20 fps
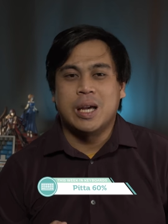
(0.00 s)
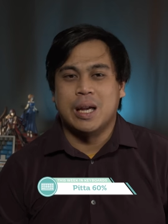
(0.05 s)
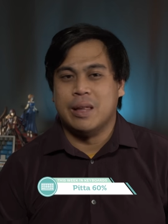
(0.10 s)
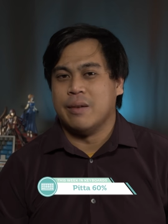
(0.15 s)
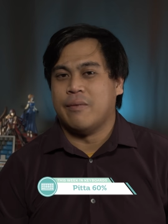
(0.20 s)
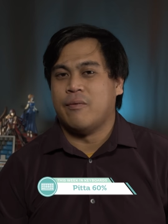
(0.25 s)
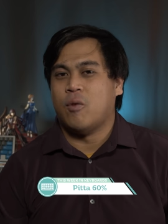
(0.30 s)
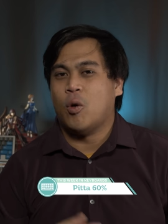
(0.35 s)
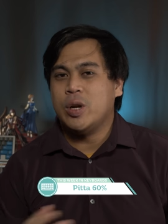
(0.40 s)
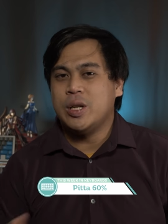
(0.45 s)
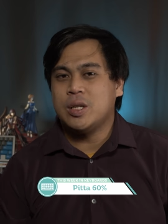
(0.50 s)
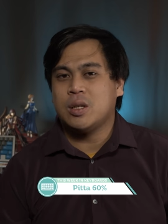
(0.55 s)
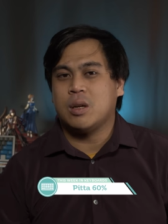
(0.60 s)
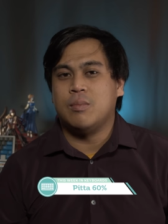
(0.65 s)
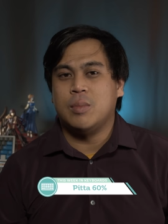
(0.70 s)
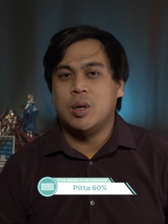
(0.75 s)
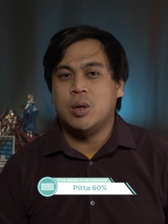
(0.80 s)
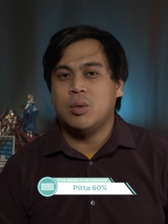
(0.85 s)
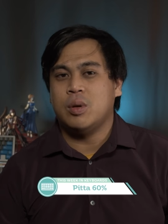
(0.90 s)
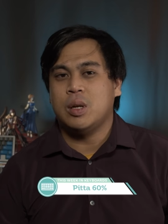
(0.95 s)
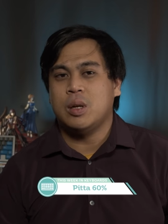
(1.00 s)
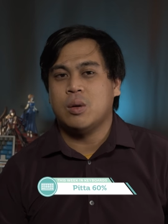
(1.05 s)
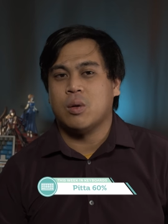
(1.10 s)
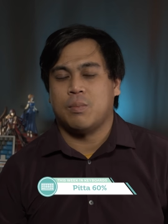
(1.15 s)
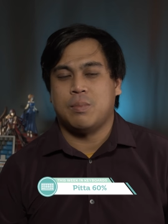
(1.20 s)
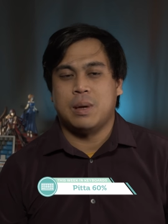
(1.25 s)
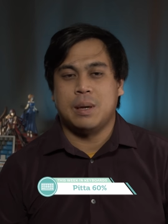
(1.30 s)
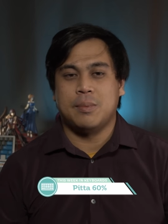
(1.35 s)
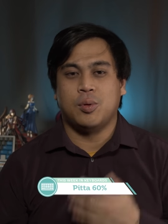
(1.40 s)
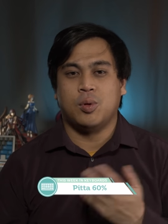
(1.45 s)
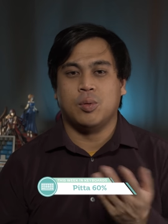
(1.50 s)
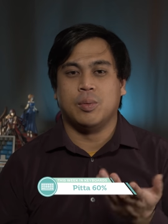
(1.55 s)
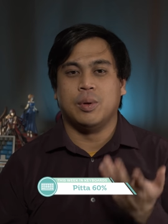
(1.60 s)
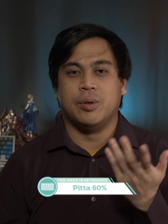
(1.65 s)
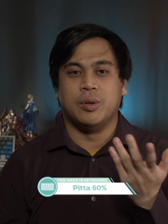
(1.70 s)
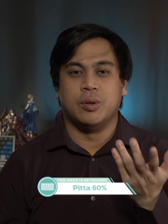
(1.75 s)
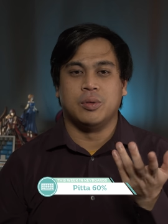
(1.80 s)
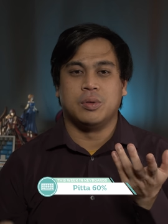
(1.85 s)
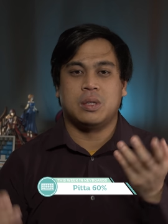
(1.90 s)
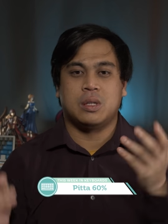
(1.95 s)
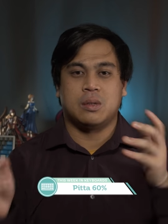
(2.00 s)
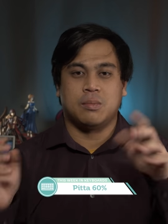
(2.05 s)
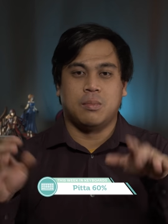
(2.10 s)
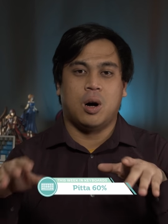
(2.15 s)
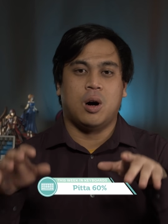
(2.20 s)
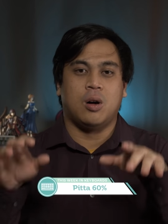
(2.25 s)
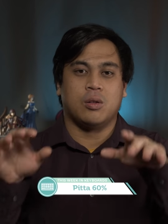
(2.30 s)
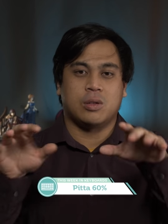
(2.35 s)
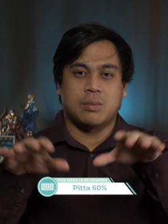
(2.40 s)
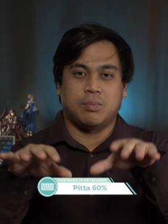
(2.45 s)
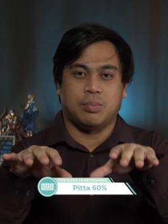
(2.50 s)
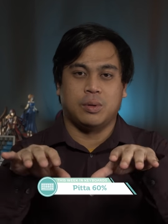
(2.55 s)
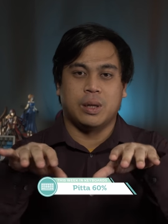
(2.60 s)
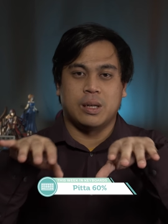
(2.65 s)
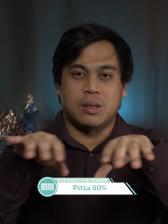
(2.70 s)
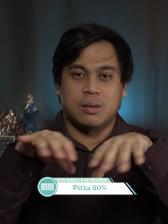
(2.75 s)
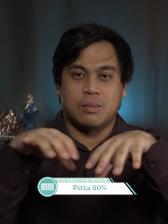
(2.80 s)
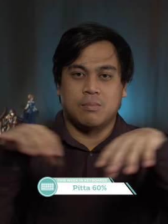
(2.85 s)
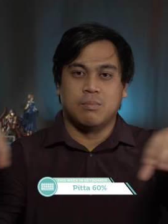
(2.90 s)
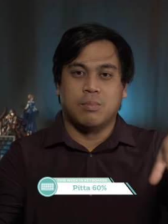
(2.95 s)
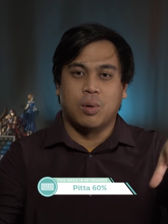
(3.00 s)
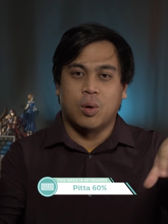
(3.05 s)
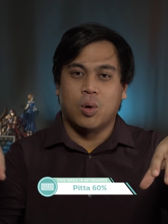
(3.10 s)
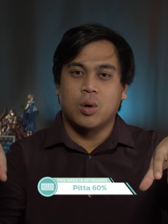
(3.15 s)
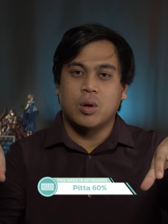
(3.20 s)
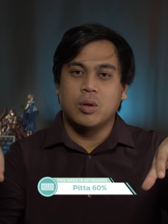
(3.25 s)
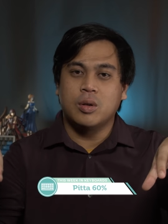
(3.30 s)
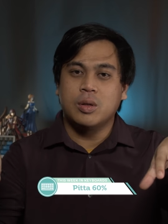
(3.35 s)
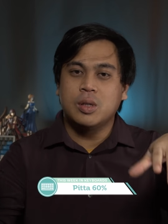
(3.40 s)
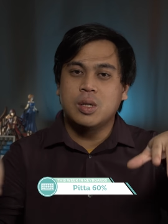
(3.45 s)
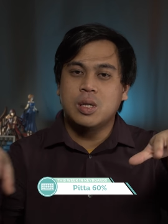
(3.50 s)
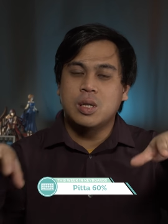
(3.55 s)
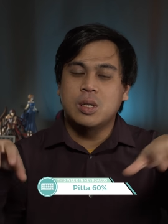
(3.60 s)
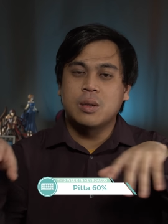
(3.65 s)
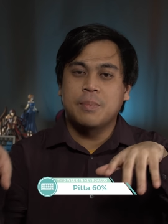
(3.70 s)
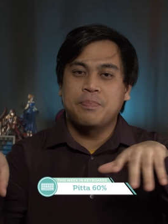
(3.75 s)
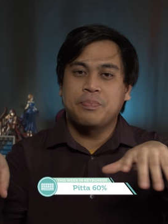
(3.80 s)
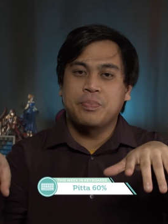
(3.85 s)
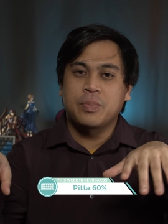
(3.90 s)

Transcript: in the 40s community or people who build those small split boards.